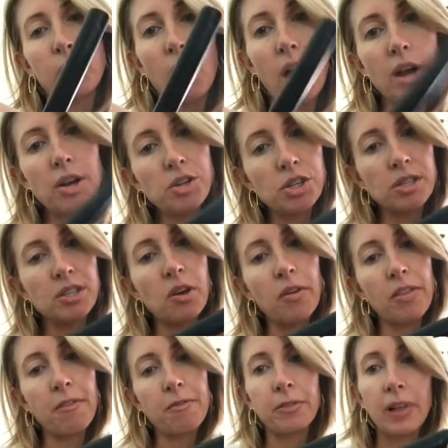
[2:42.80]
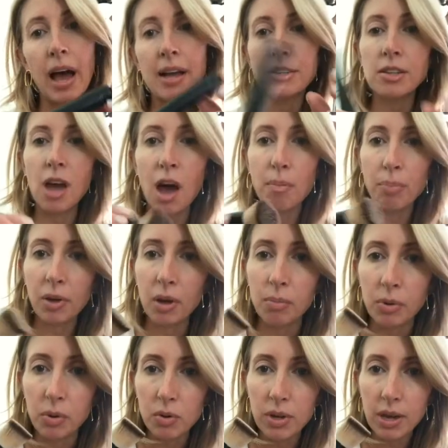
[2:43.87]
brush, it's called the Flat Top
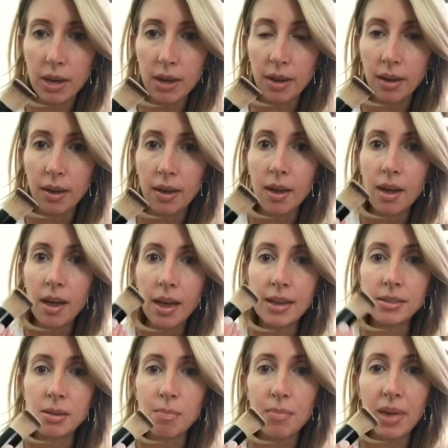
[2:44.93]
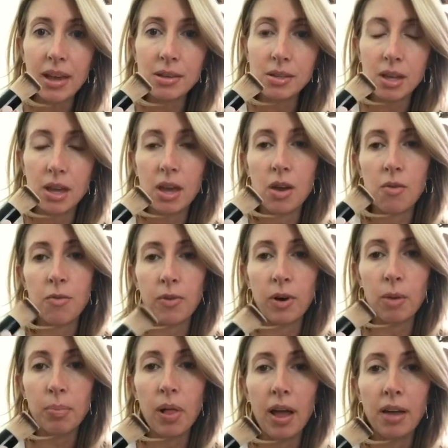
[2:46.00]
Kabuki, is amazing
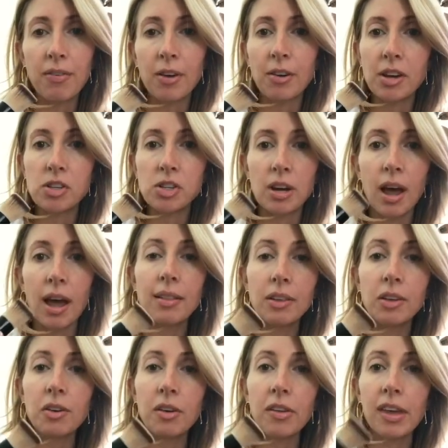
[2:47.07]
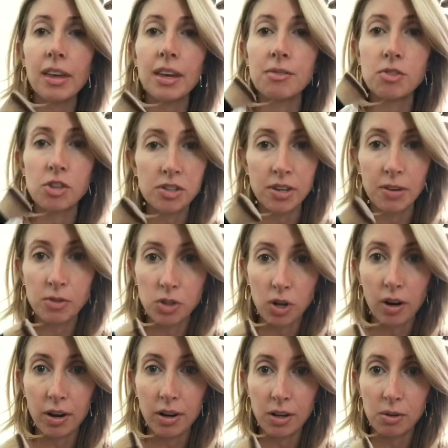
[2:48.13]
for applying foundation. I literally just have
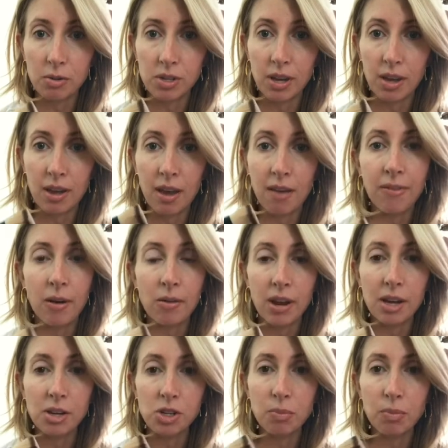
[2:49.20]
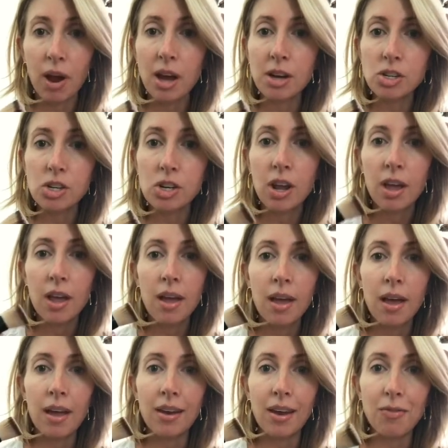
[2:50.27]
started using a foundation brush,
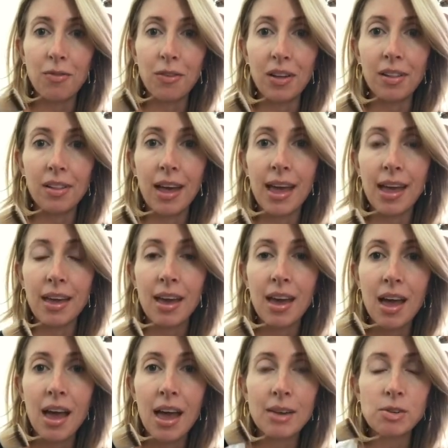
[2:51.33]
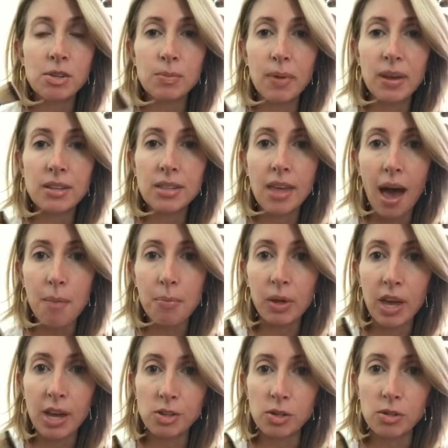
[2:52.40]
and I feel like it just makes the
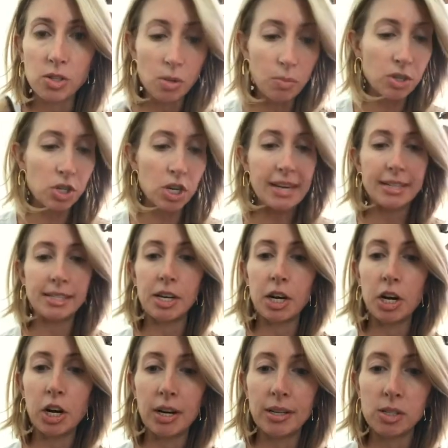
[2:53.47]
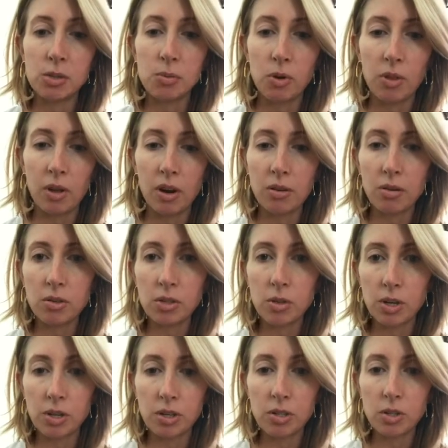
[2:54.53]
application so much easier and smoother.
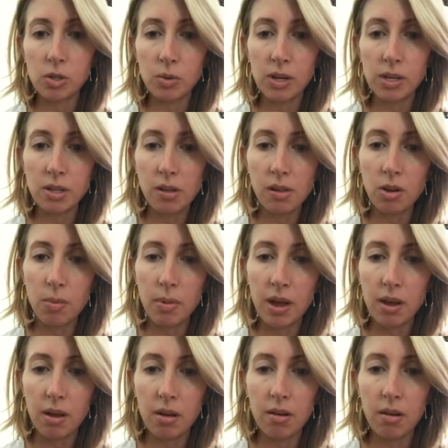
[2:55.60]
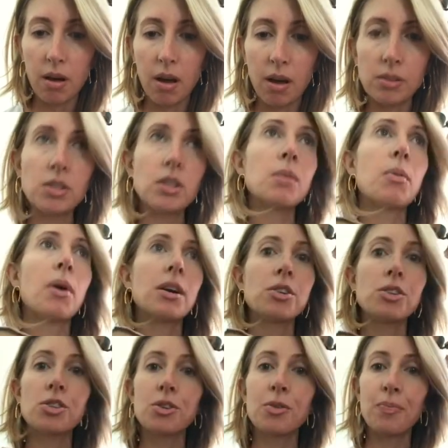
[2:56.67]
So I just squeeze a little bit onto the
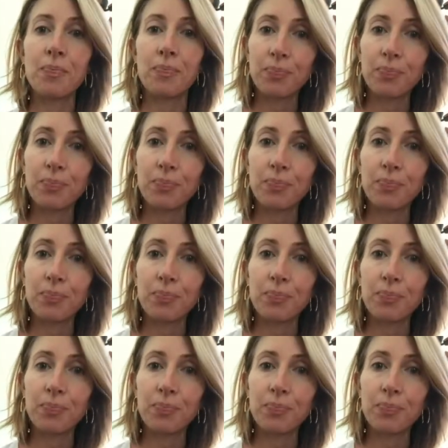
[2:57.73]
brush,